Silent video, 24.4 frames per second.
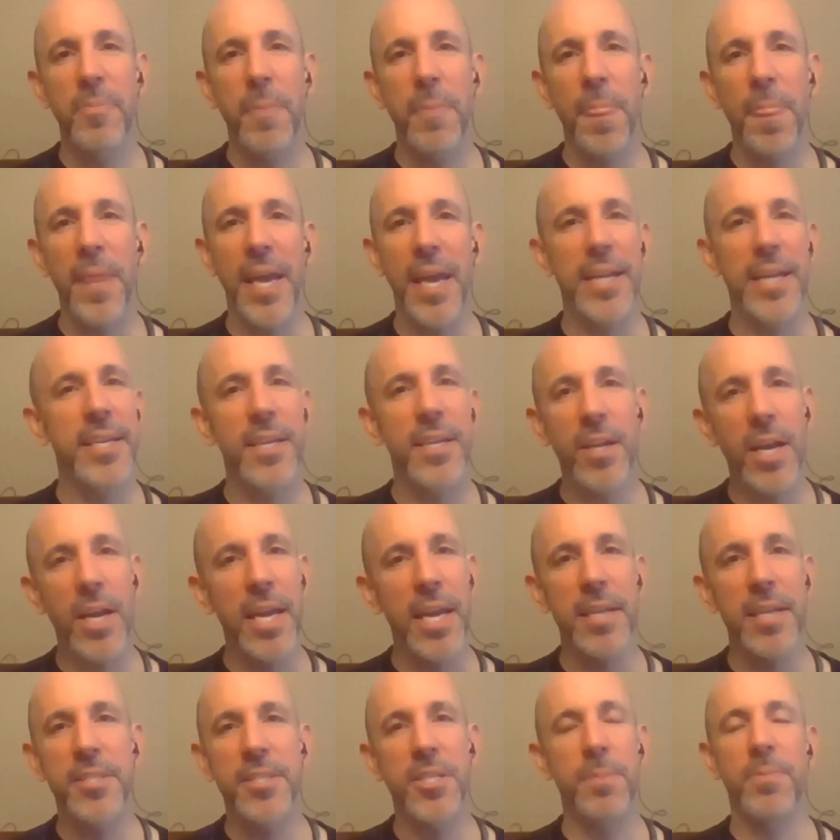And
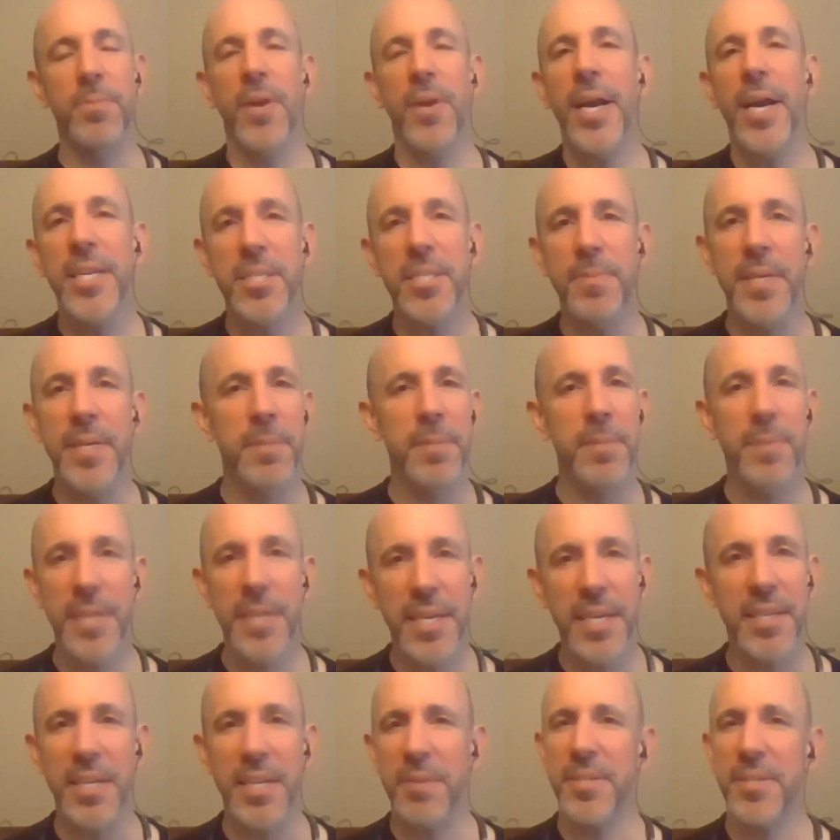it surprised me in the
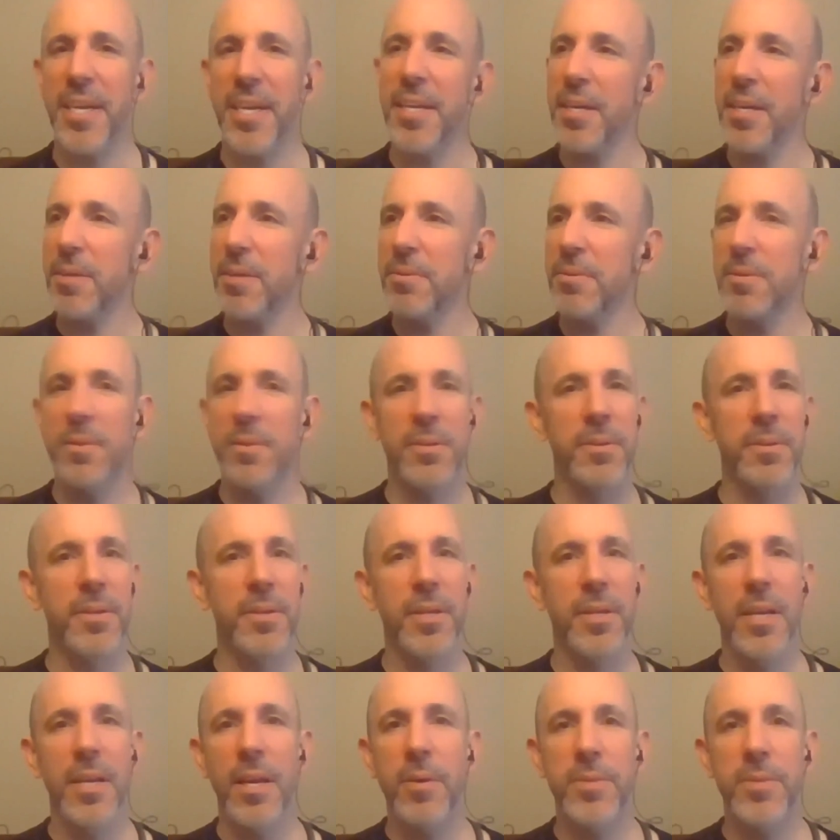beginning. I was like,
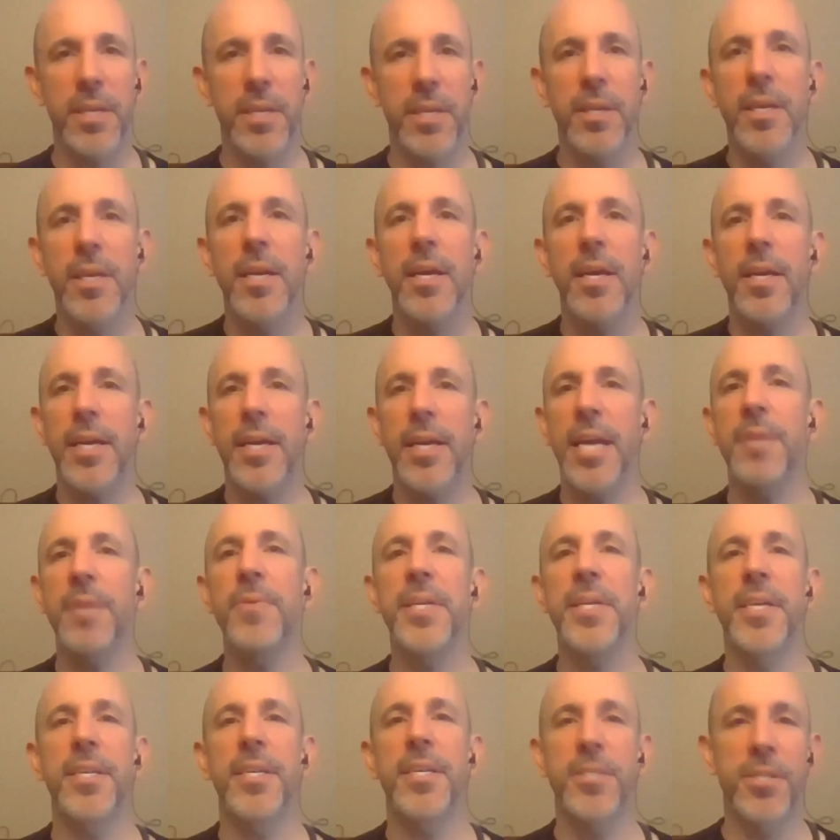Henry
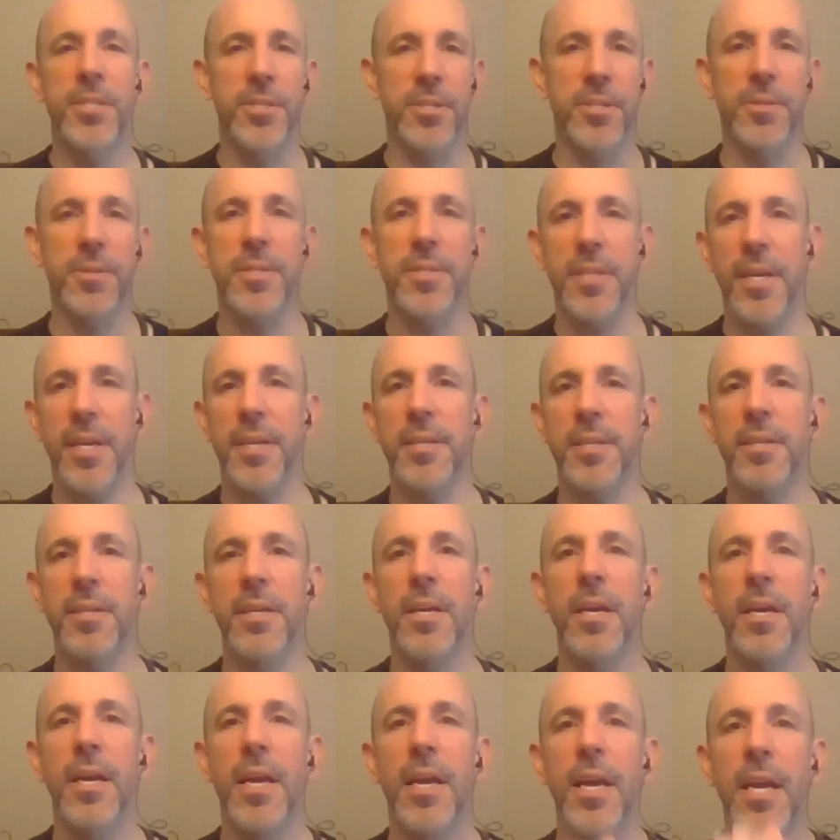Kissinger said,
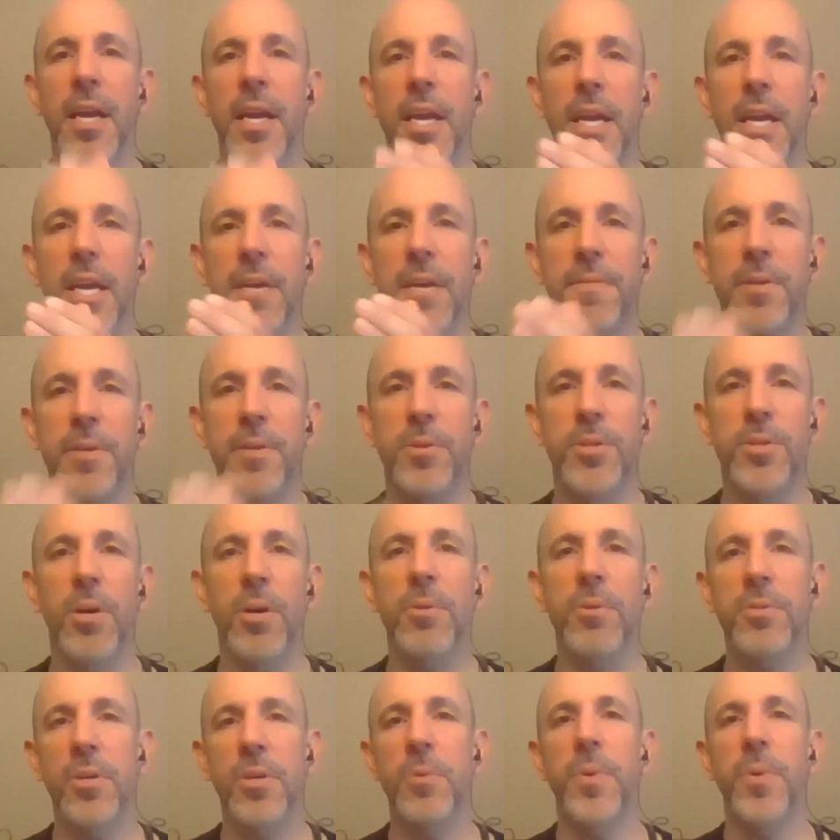if you don't
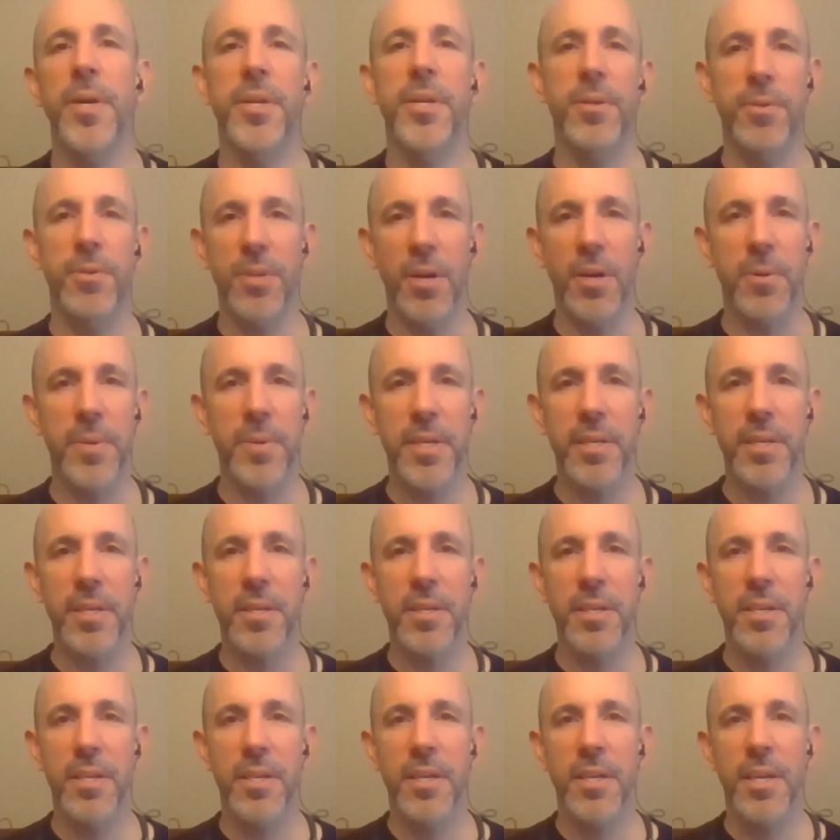know where you're going,
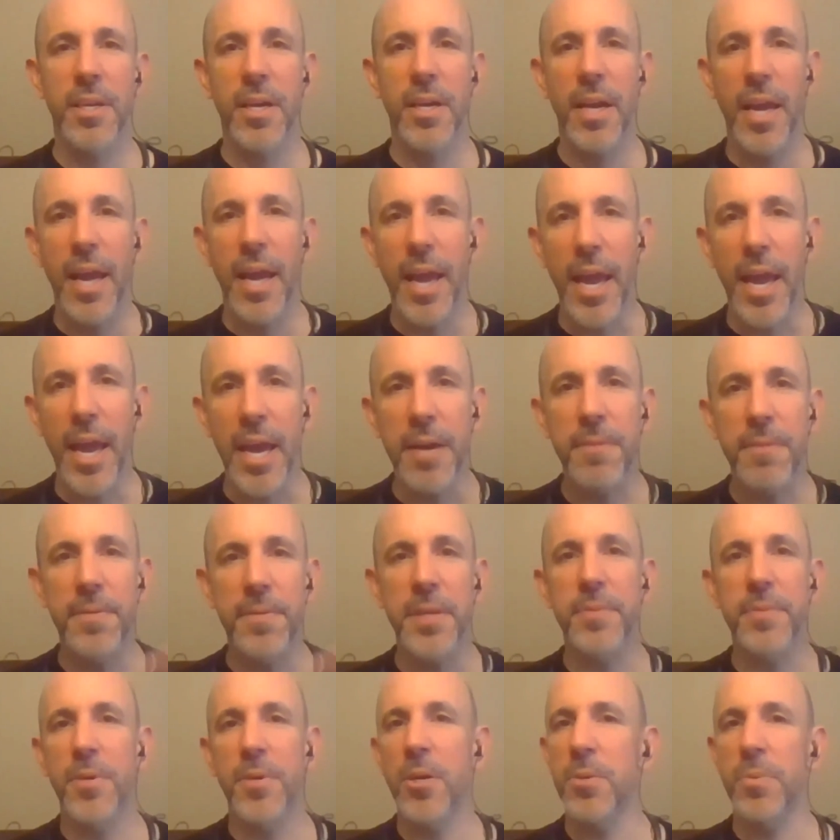every
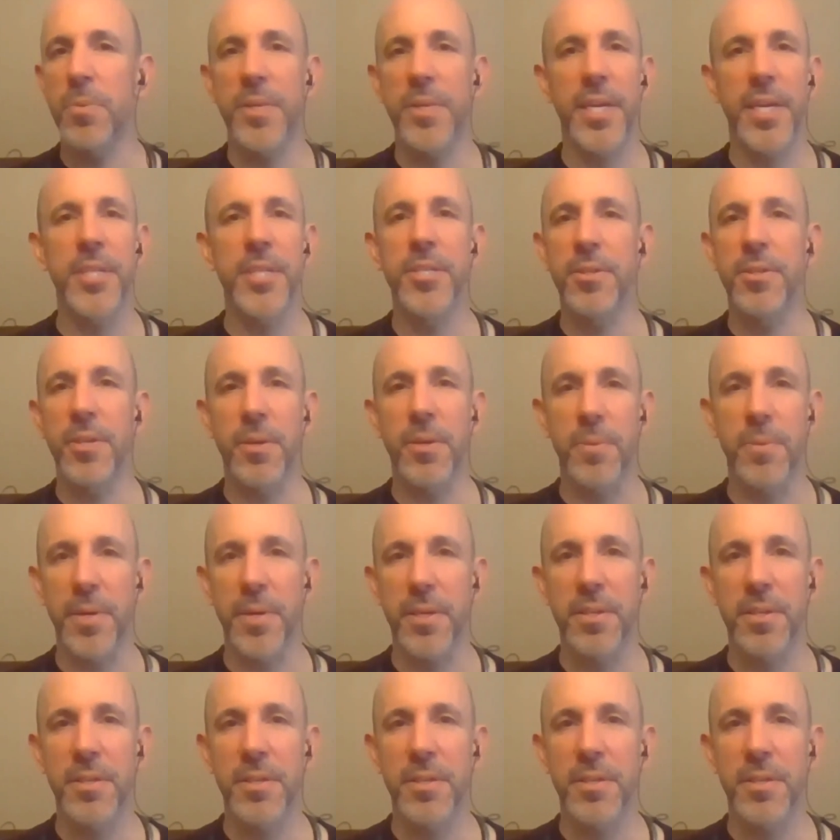road will get you nowhere,